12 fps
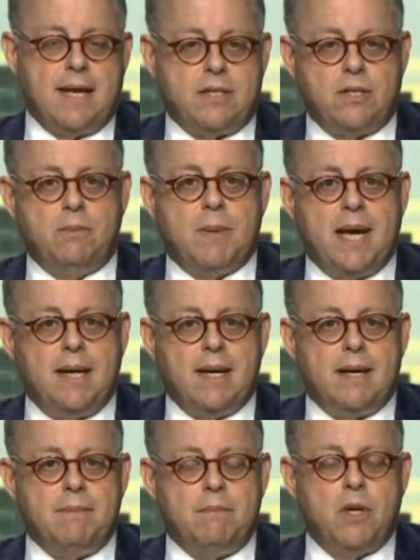as you
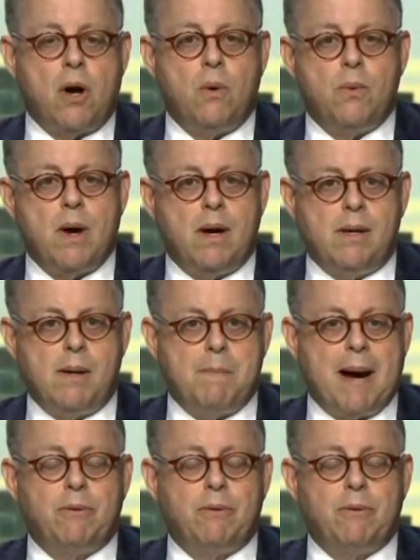may know,